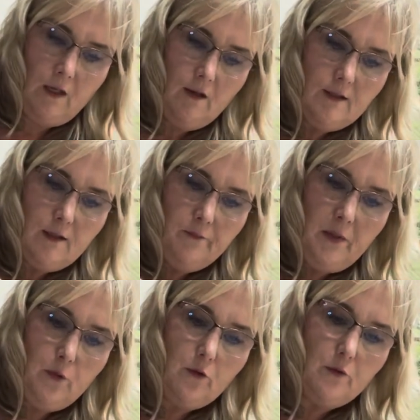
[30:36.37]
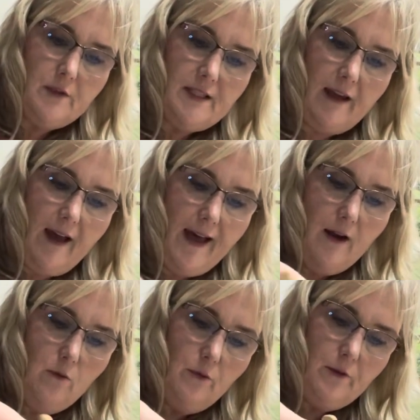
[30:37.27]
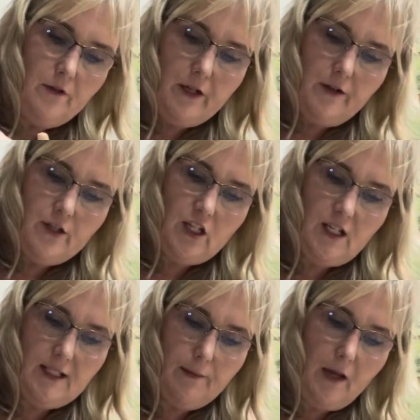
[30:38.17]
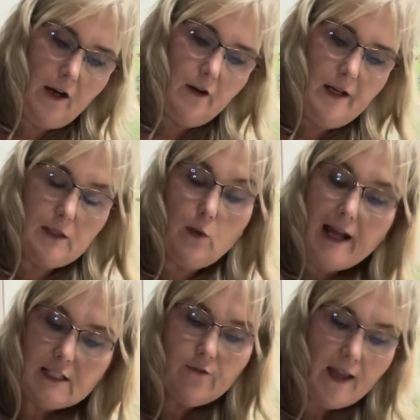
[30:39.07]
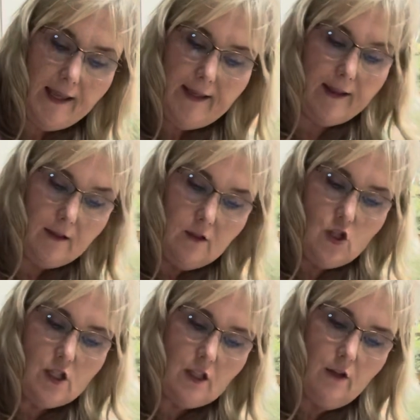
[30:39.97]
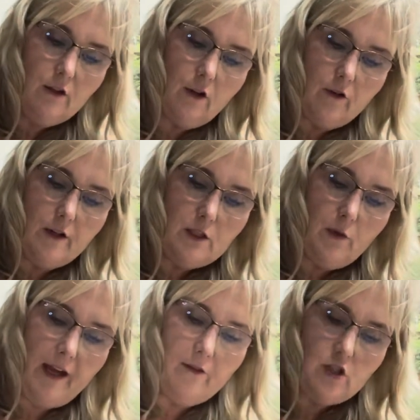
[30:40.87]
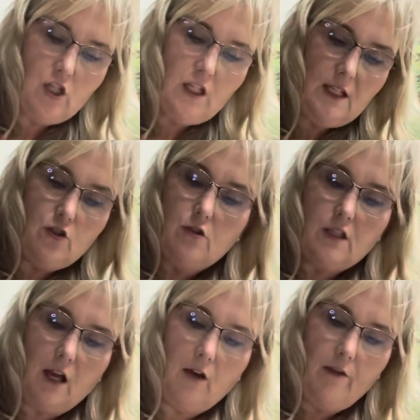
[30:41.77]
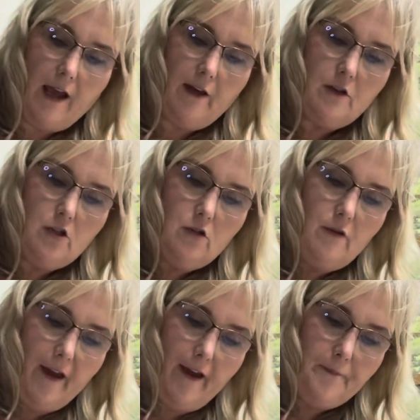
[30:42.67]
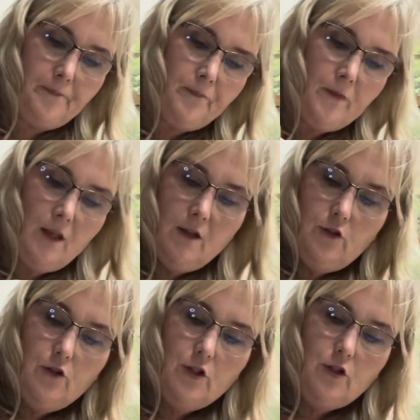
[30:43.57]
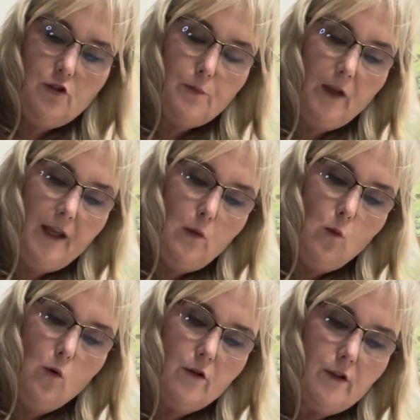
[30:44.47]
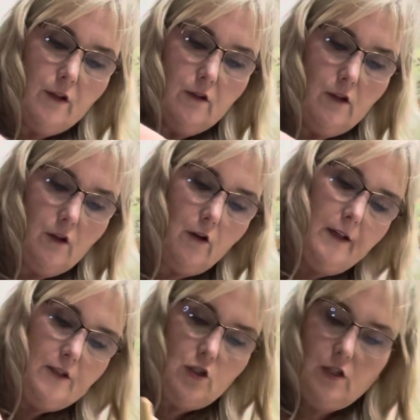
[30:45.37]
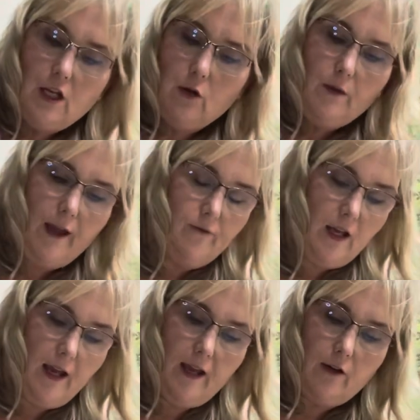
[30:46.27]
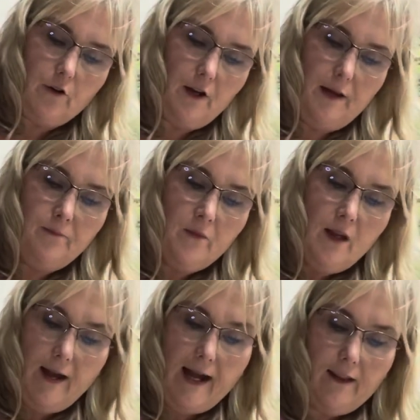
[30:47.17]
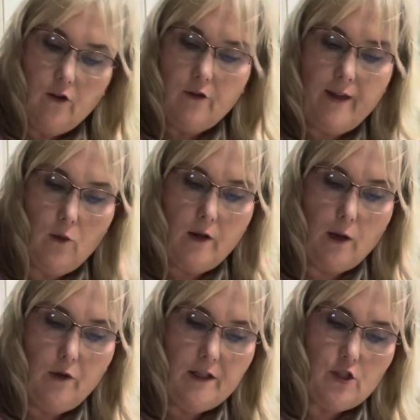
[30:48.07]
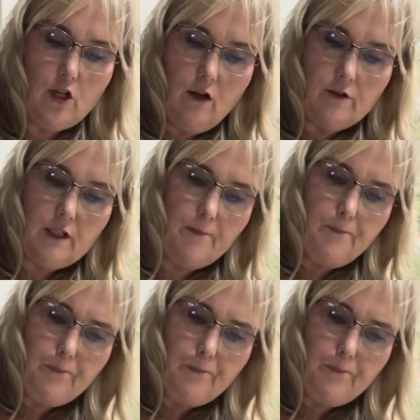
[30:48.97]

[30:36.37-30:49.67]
Some people are going to say, I don't want no darn cheese in my grits. Well, that's fine. Just cook the grits without the cheese. You saw how to do that. You can use plain water to cook your grits. You don't have to add cream. I learned that when I went to Charleston.